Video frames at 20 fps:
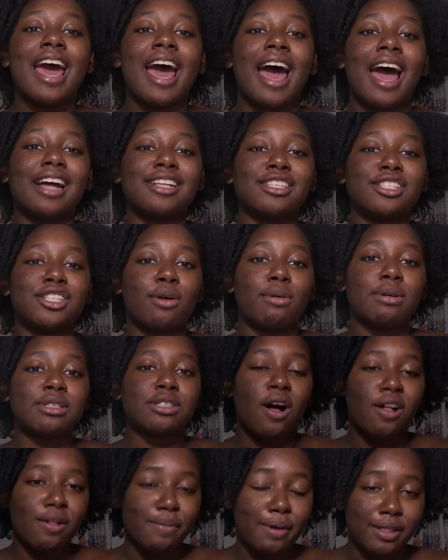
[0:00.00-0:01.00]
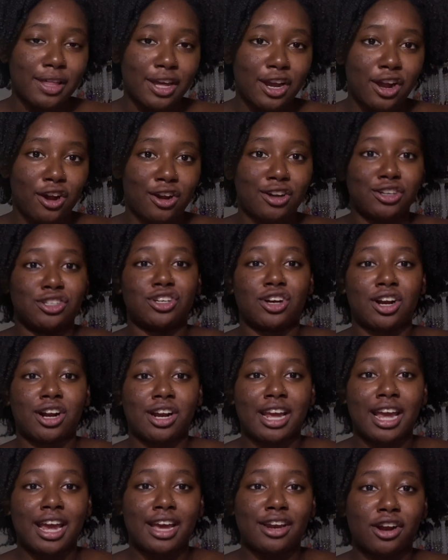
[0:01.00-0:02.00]
And so it's all about like her
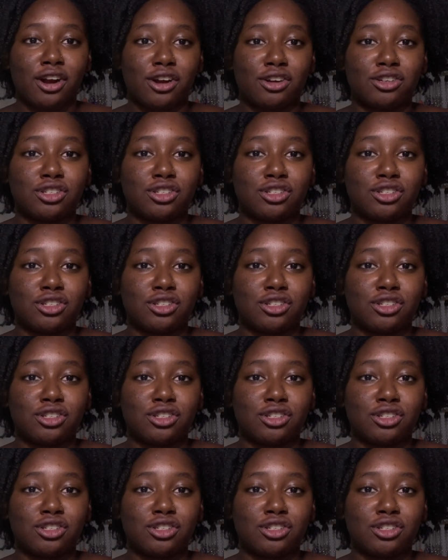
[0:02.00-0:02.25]
journey and her